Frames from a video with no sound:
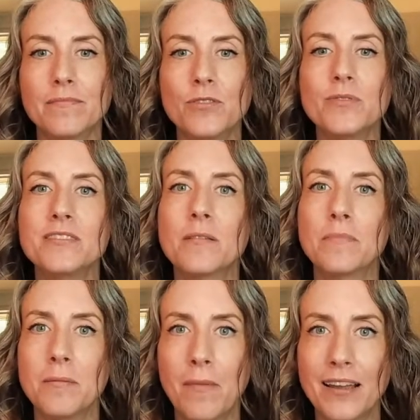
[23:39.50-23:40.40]
doing
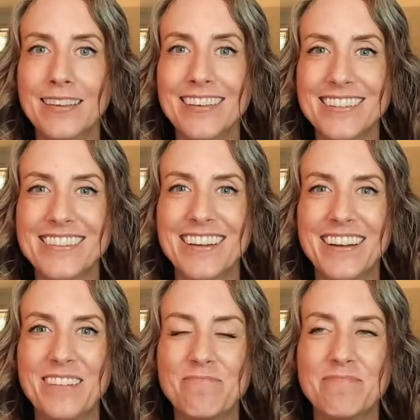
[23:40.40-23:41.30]
something mindless,
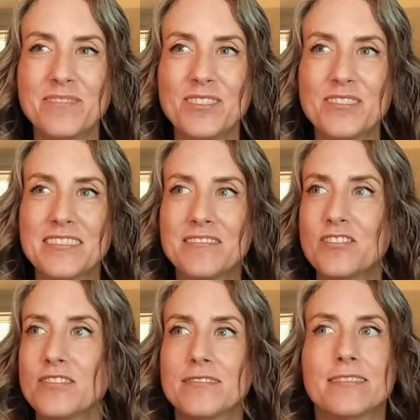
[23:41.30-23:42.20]

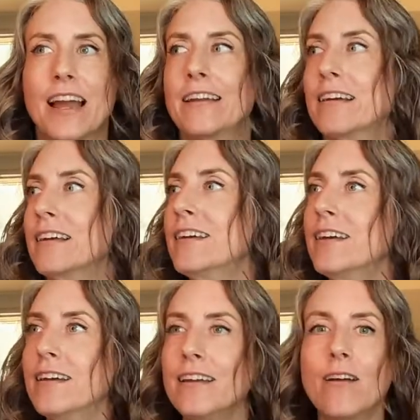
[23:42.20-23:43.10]
just kind of
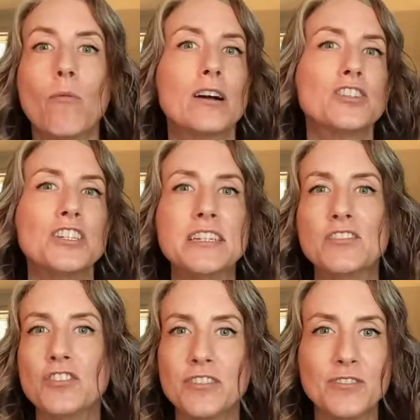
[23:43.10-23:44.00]
washing
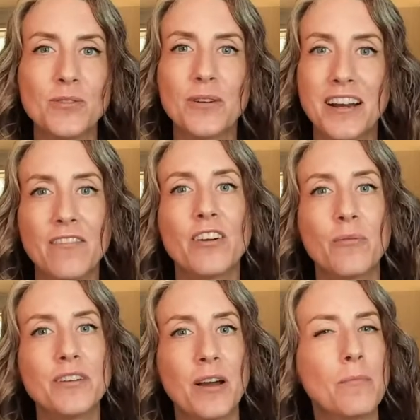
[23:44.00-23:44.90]
dishes or whatever. It
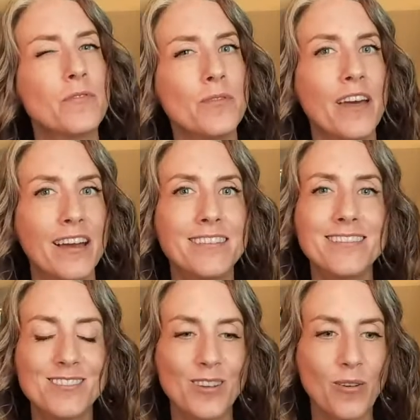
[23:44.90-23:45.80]
would come through then.
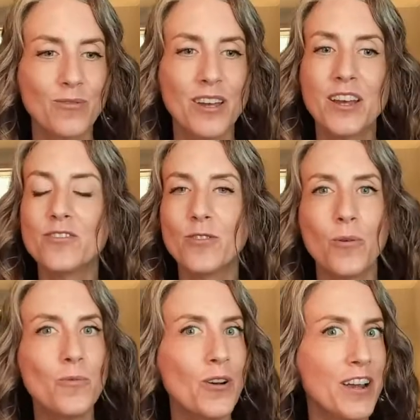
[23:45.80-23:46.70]
So
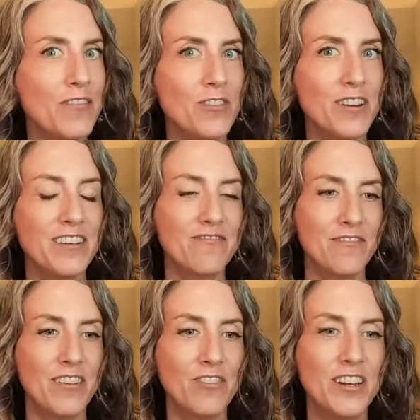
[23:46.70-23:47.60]
don't worry if you
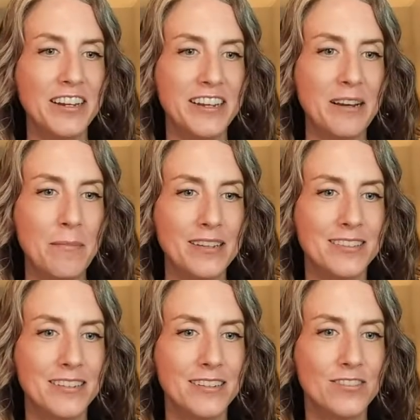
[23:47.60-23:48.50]
didn't get a
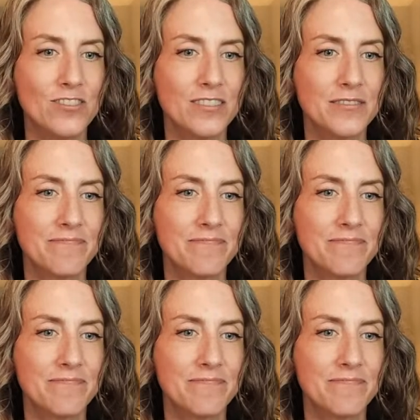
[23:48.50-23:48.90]
message.